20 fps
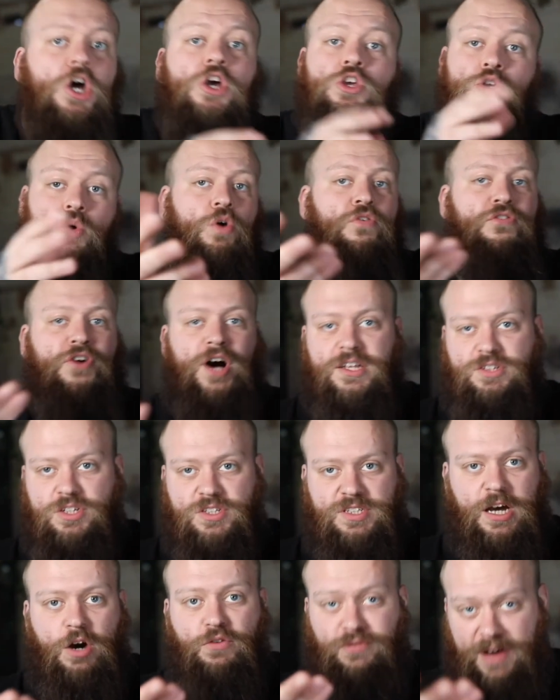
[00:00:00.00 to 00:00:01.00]
you will find
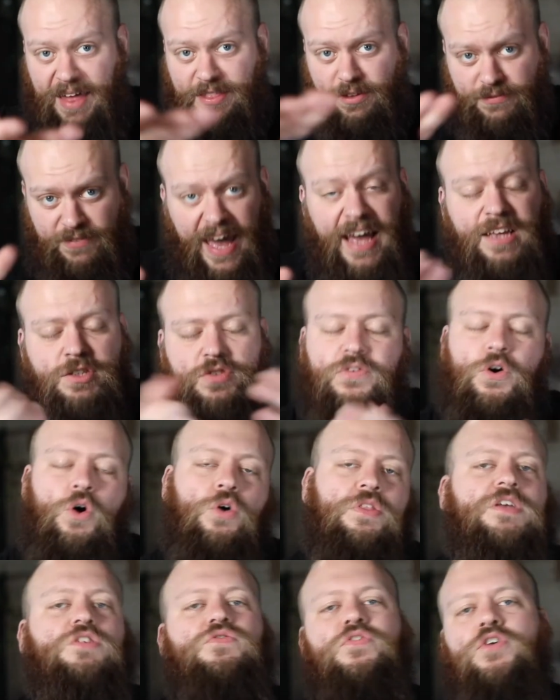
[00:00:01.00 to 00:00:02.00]
yourself at the vets
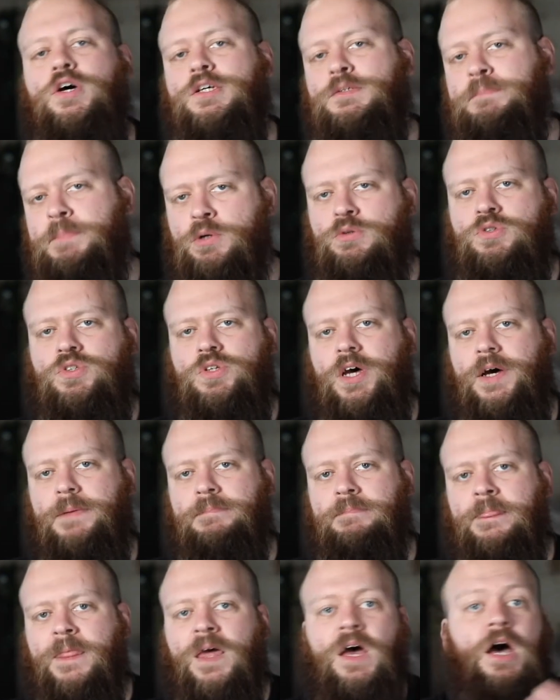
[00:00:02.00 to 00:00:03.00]
for this first booster.
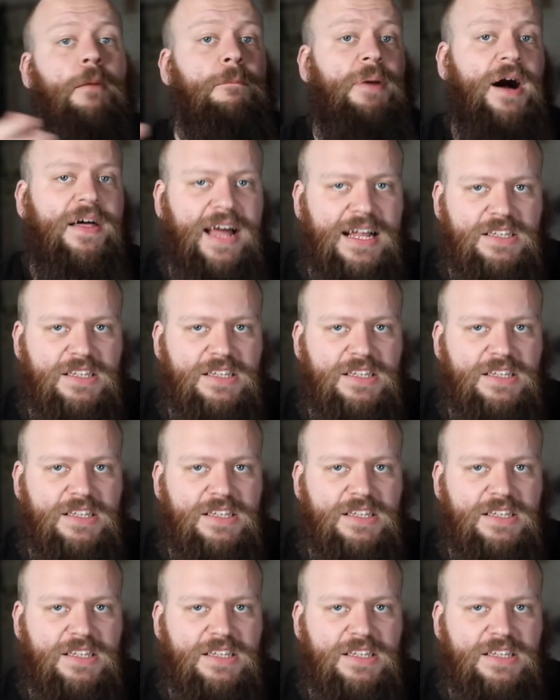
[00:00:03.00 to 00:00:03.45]
By that